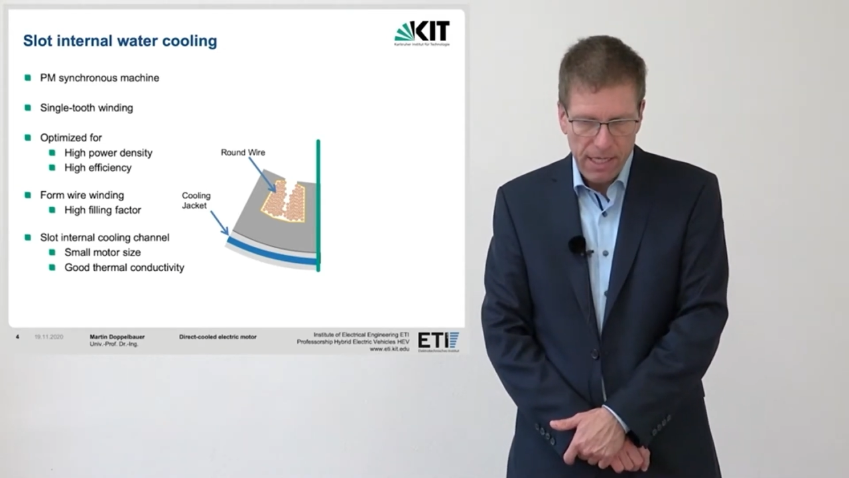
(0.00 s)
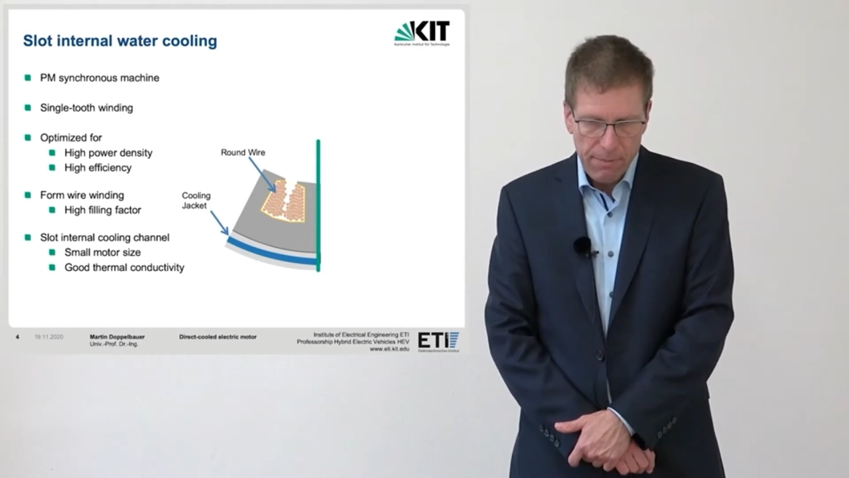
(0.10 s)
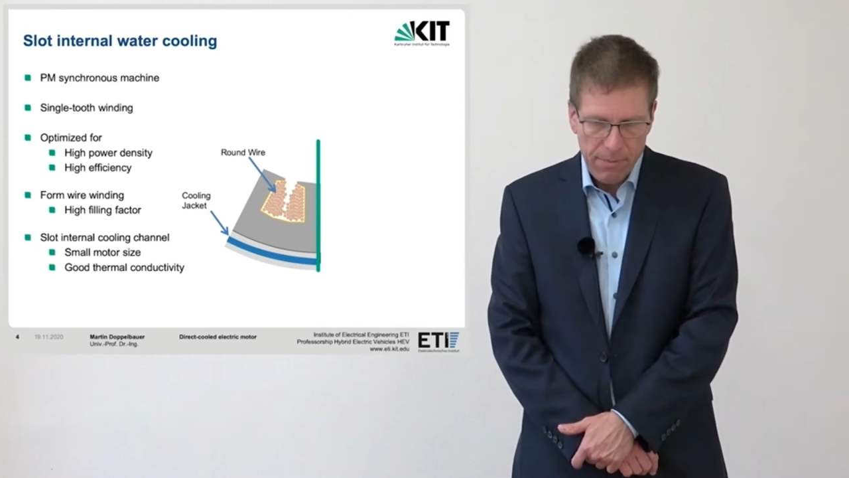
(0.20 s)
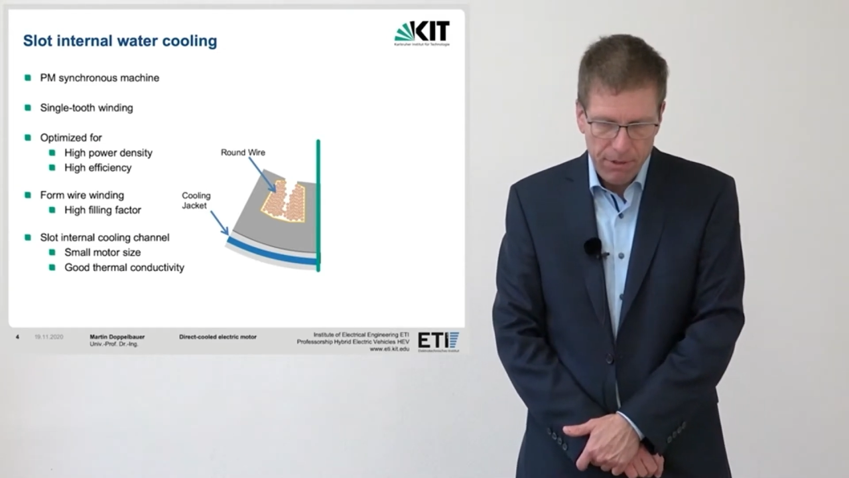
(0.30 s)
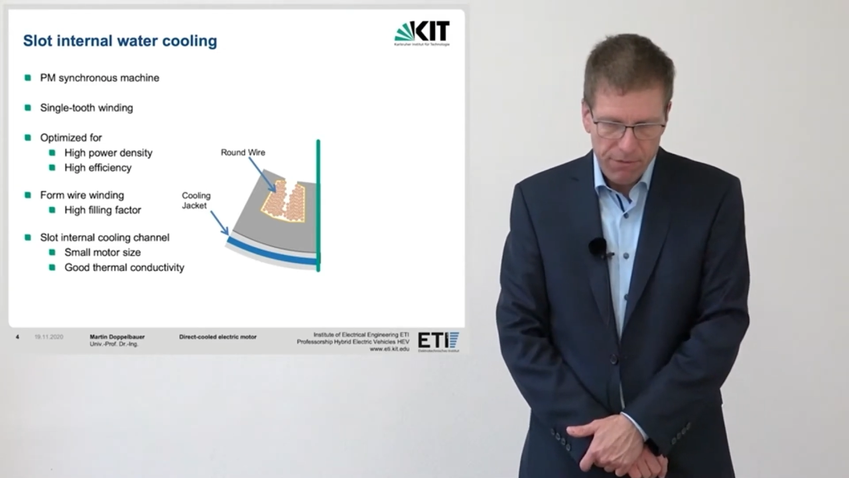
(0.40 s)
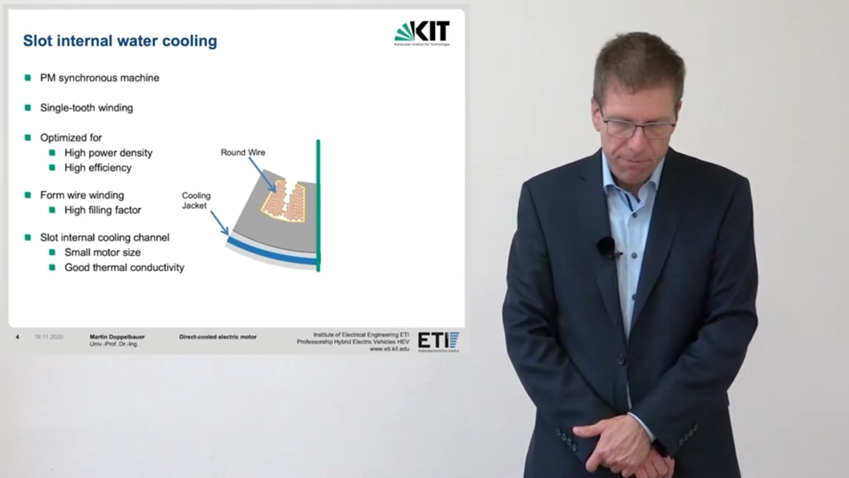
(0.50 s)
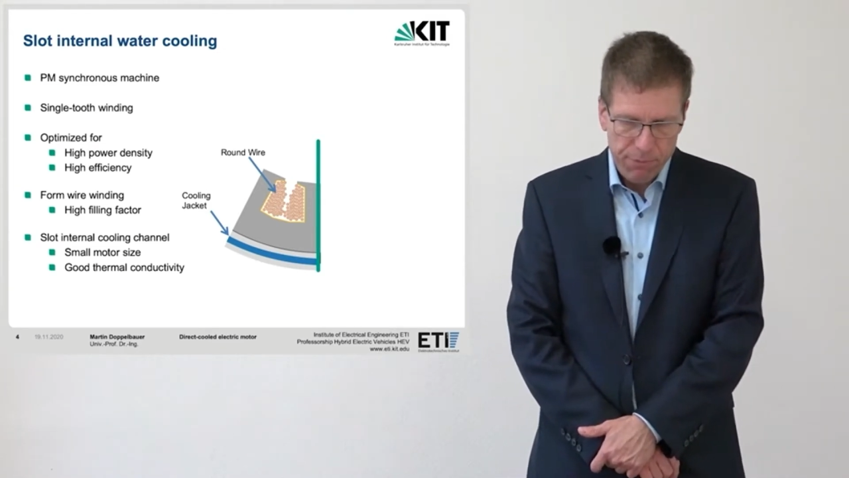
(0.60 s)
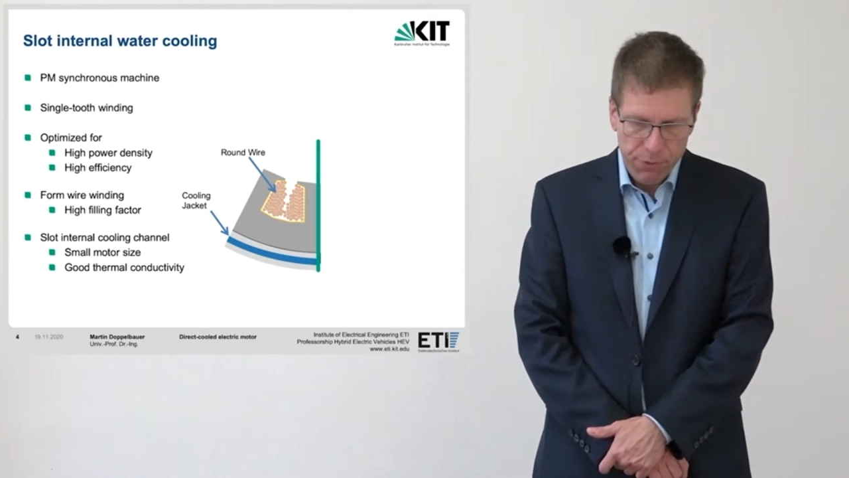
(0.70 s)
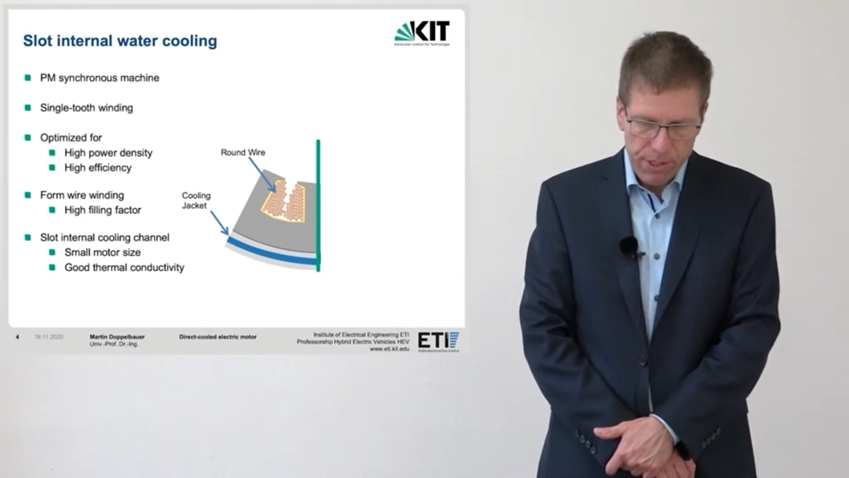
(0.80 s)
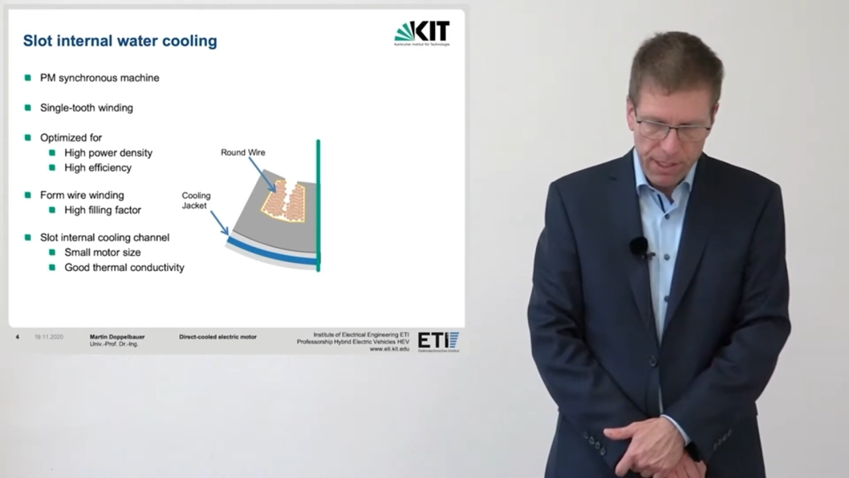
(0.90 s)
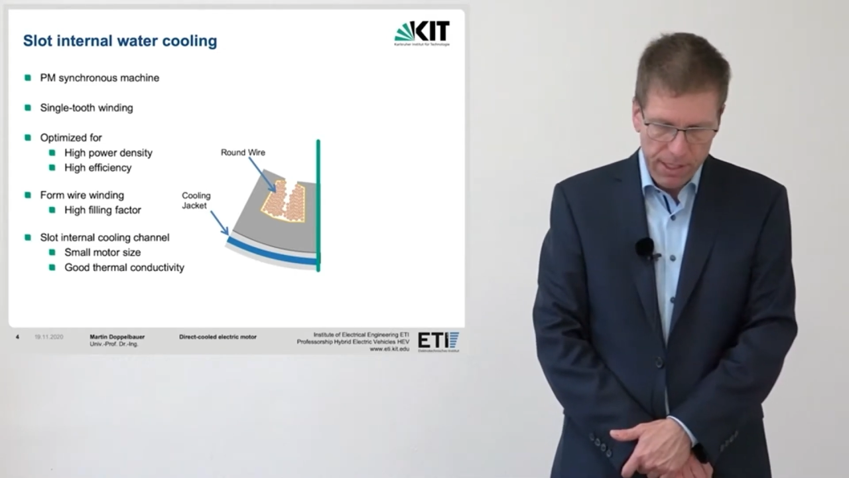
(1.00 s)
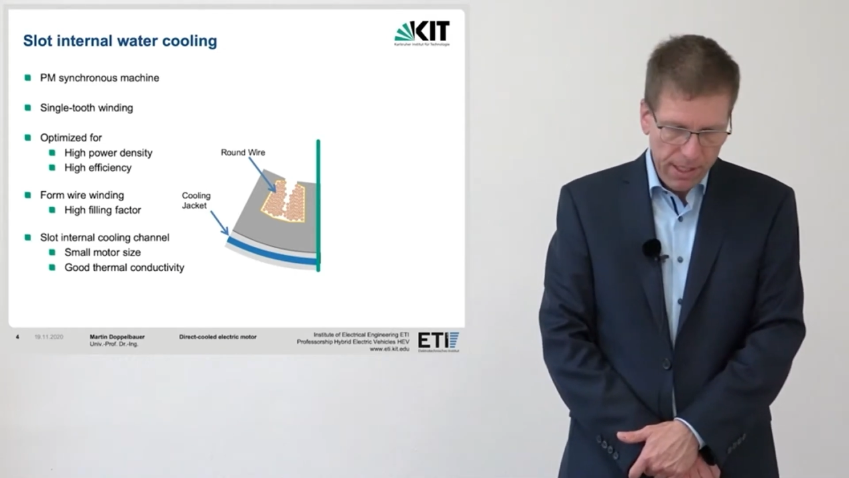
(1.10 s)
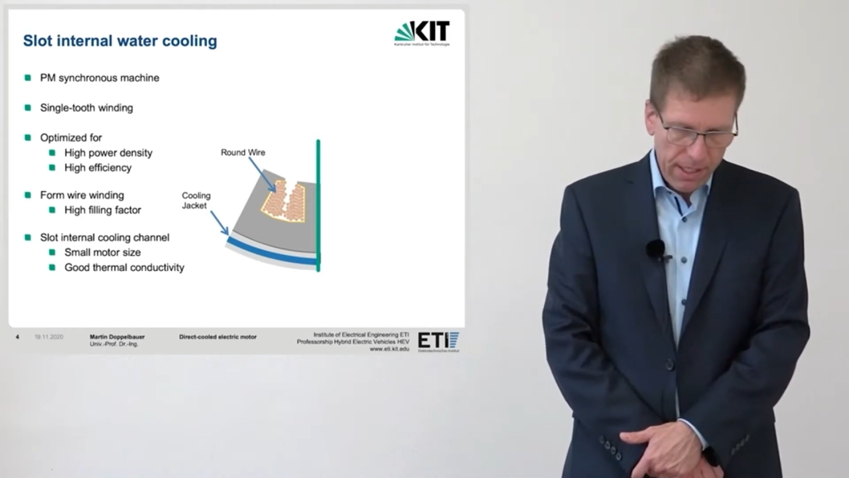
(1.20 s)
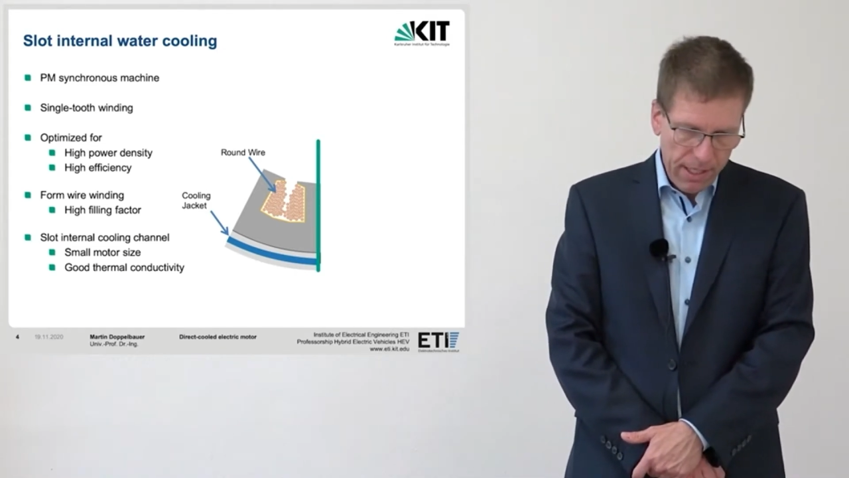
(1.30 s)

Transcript: made of poorly